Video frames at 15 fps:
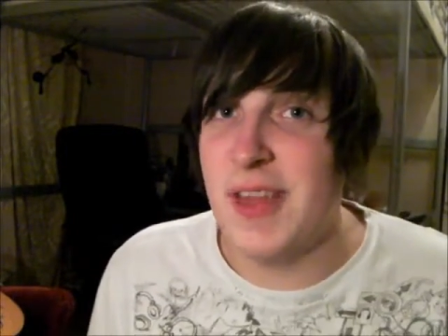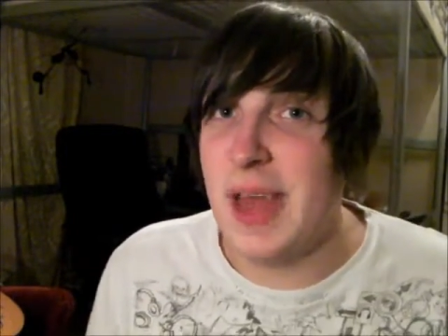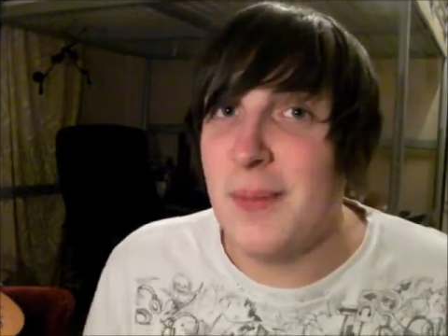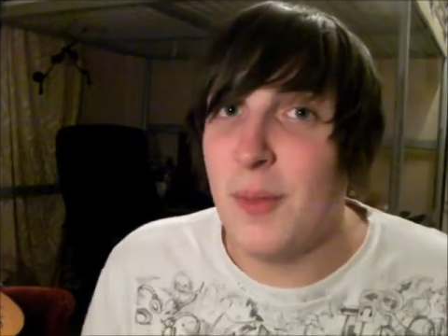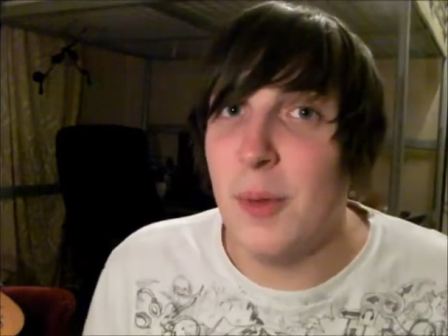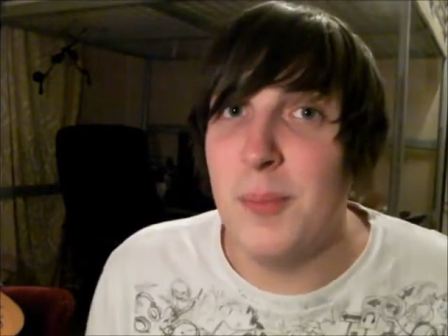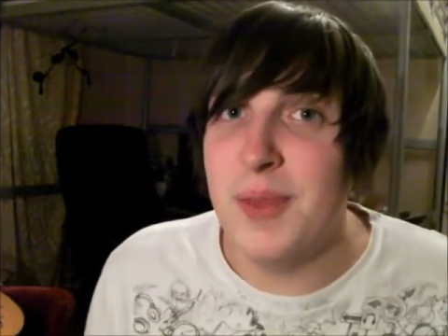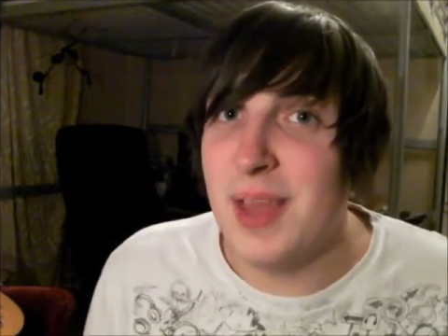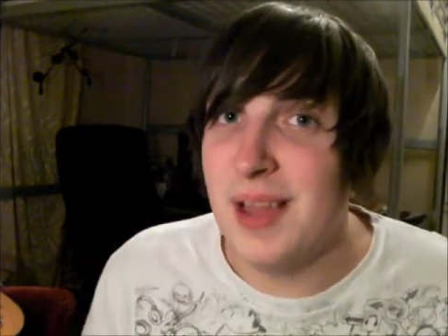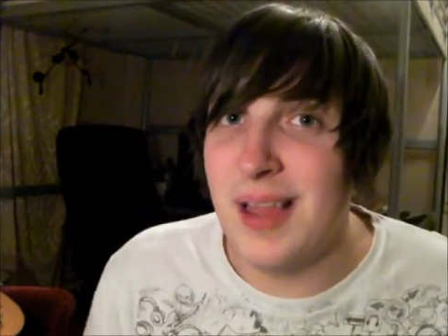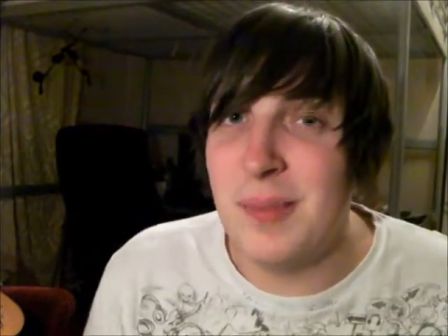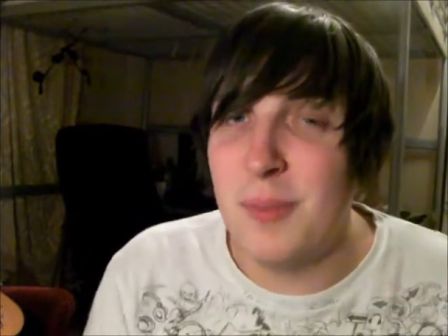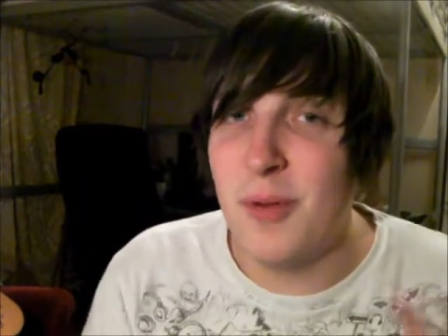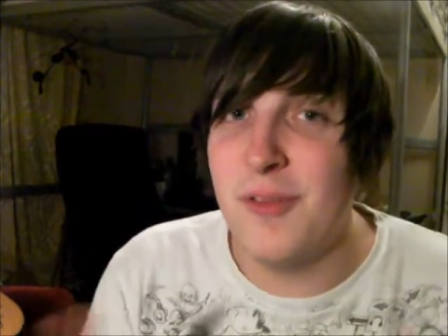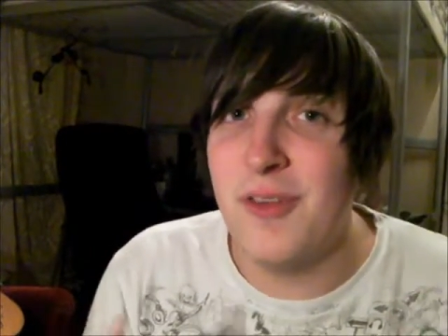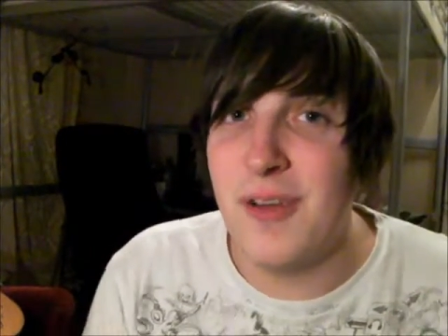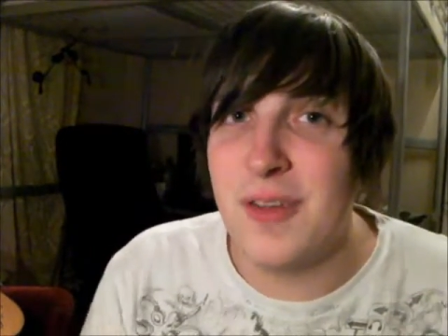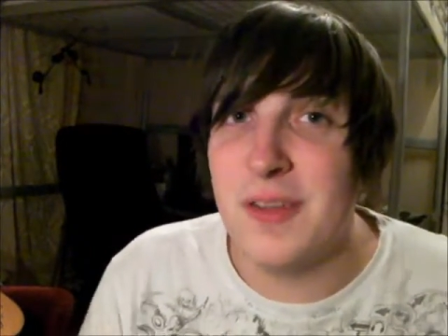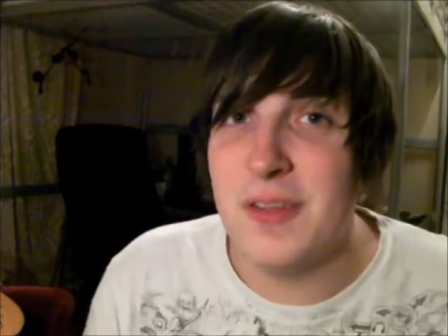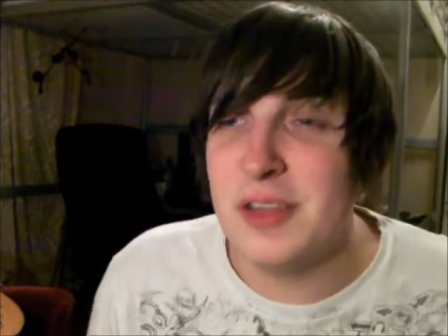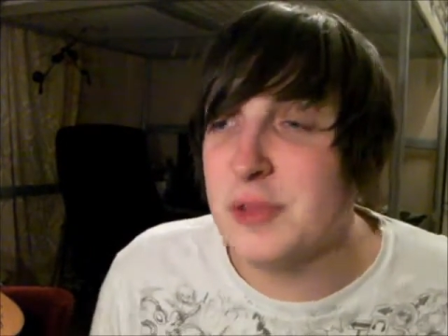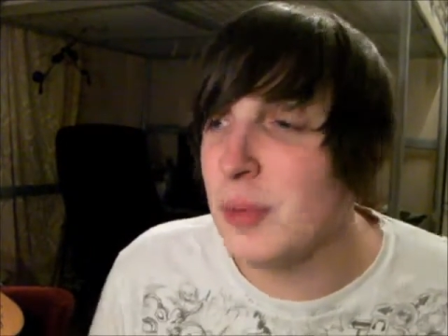that will be a lot more fun
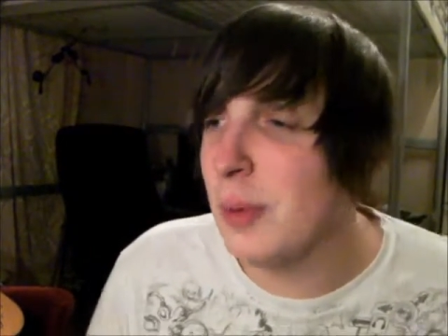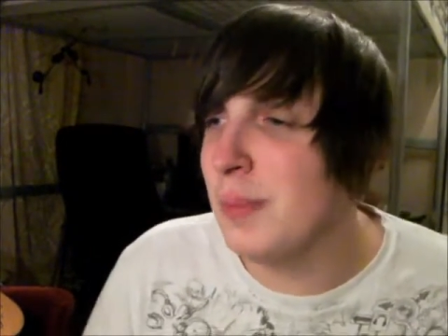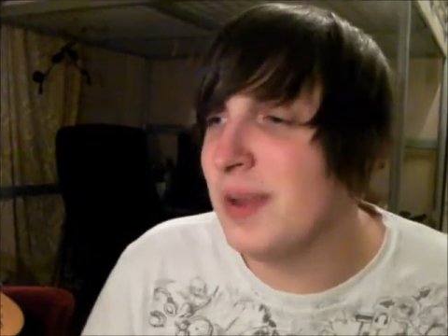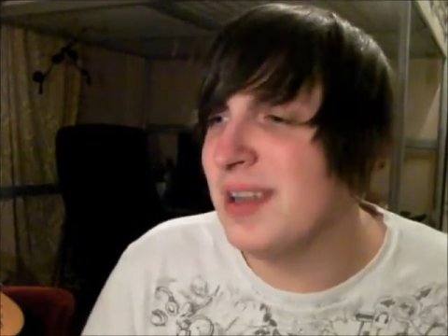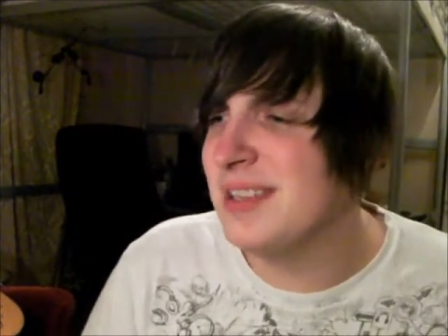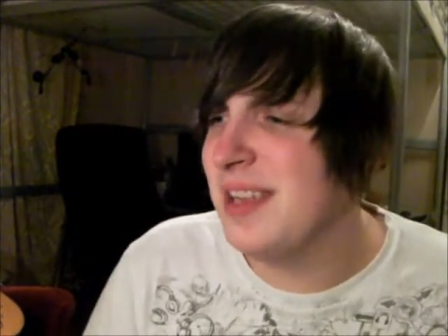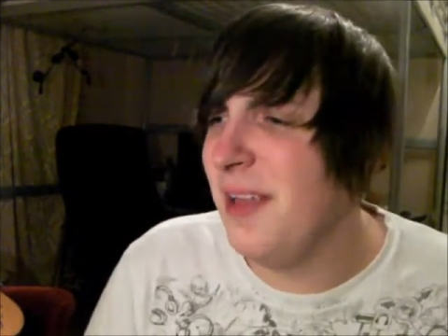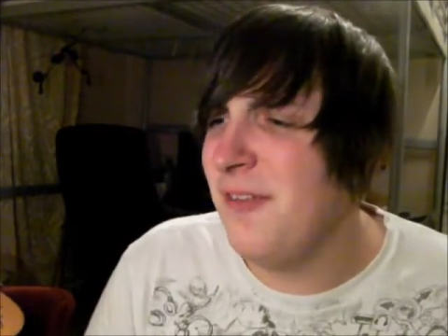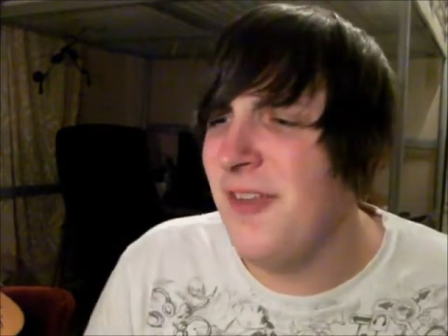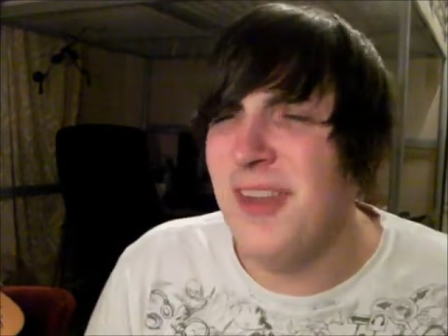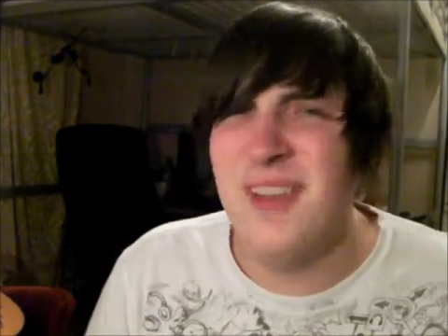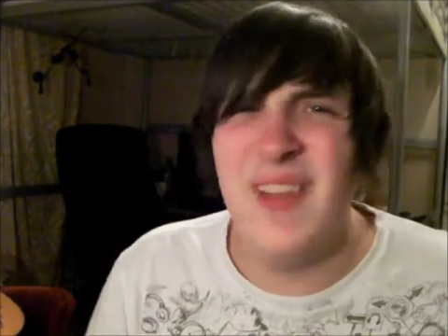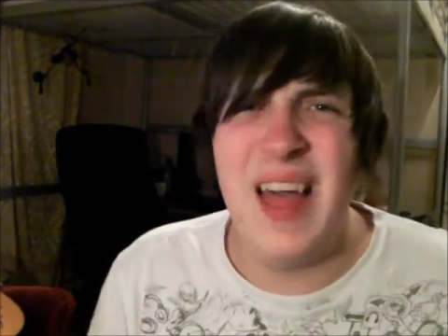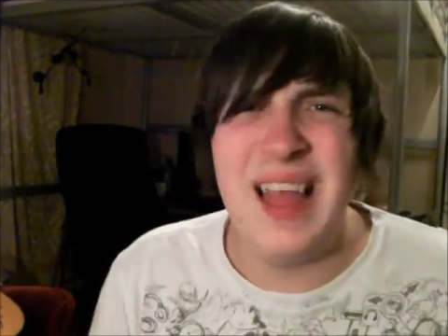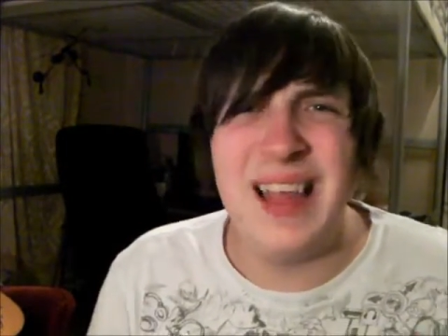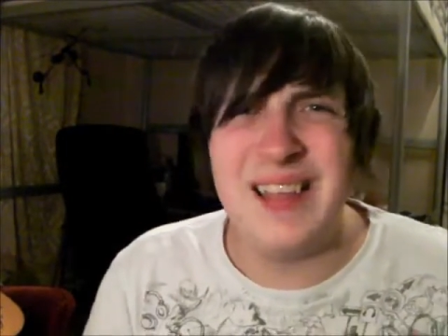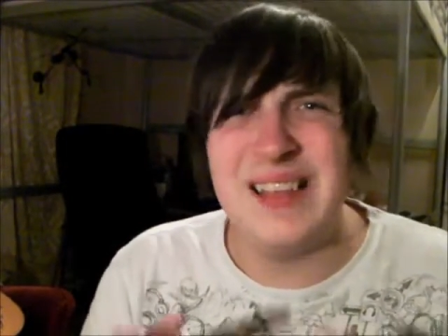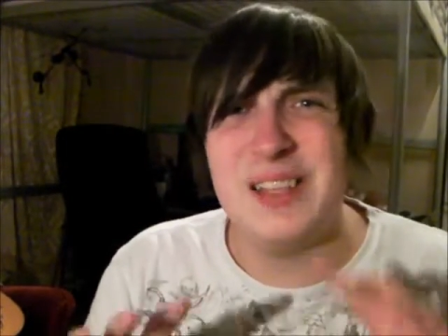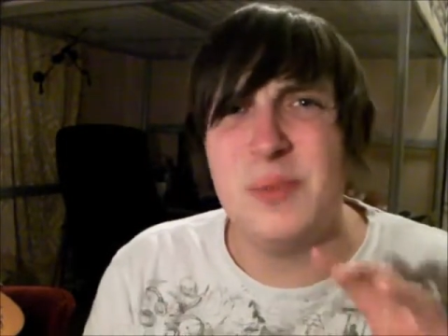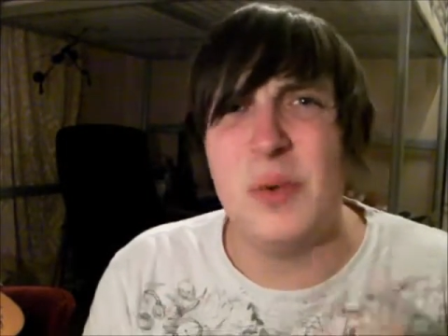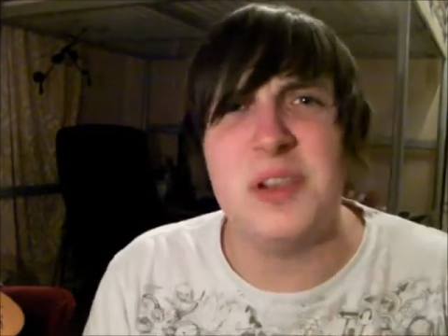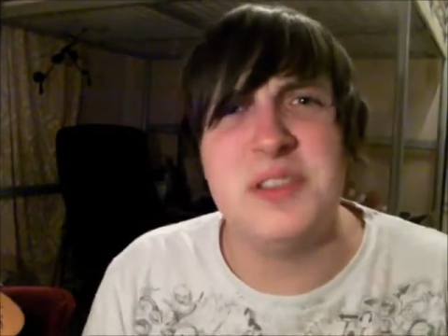than this one because I feel like
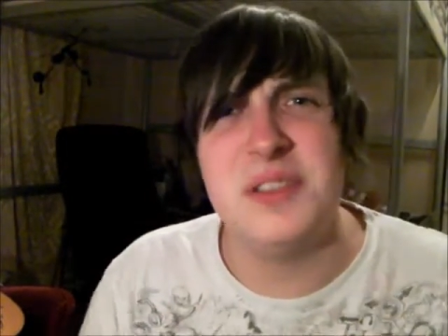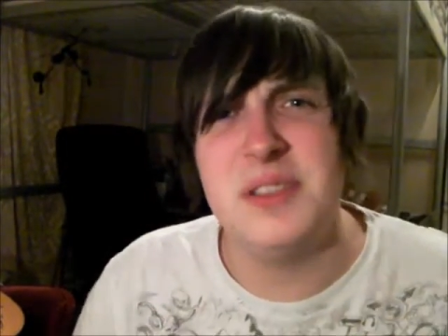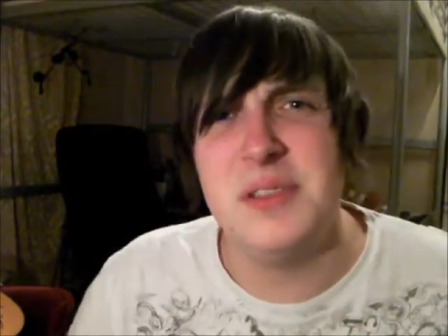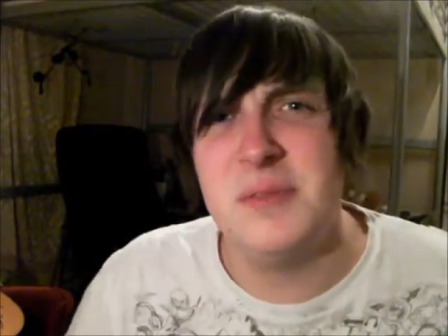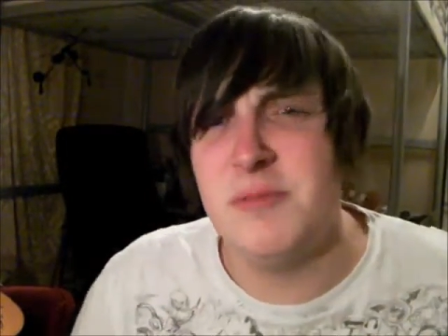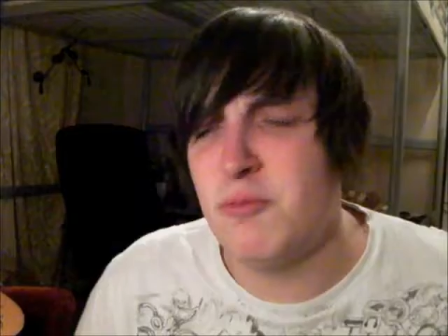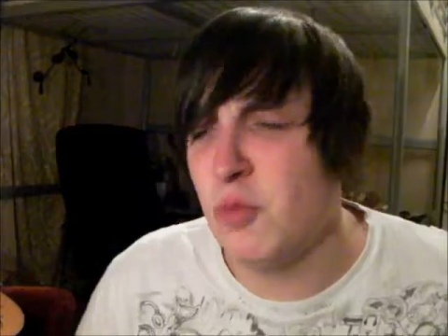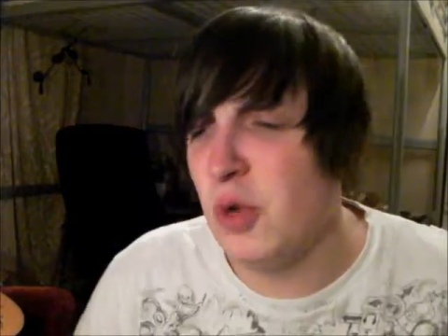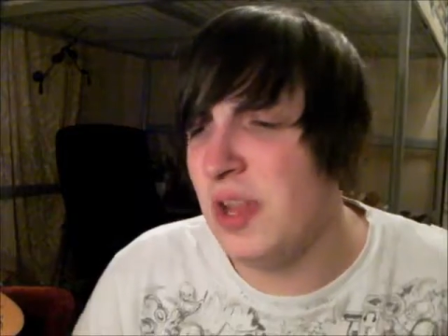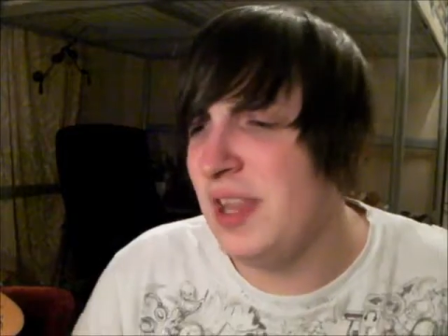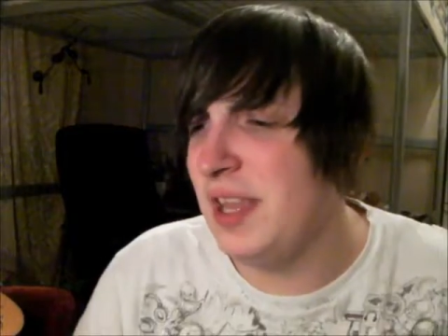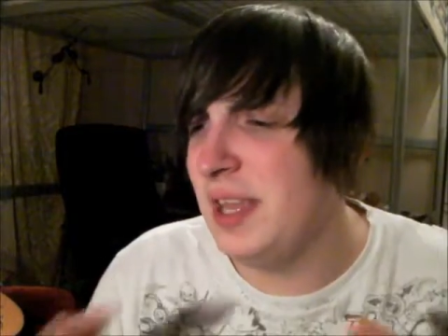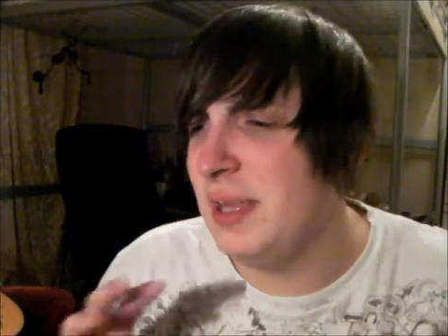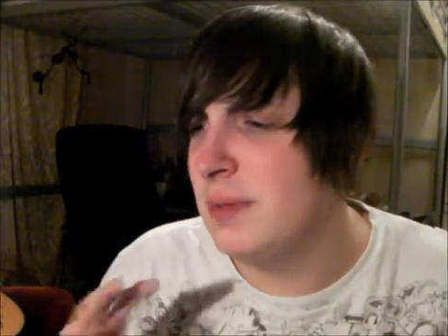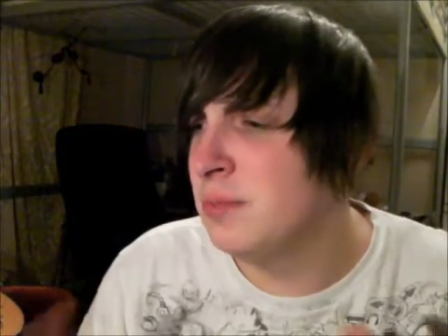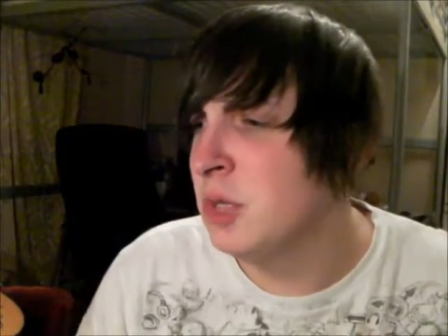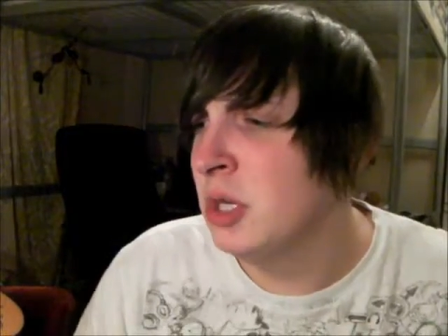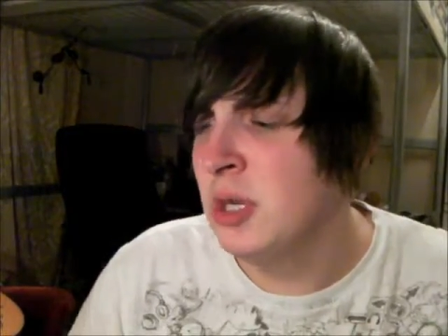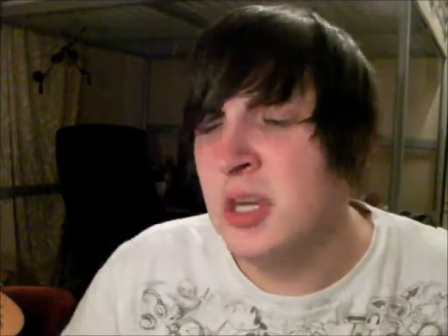this wasn't really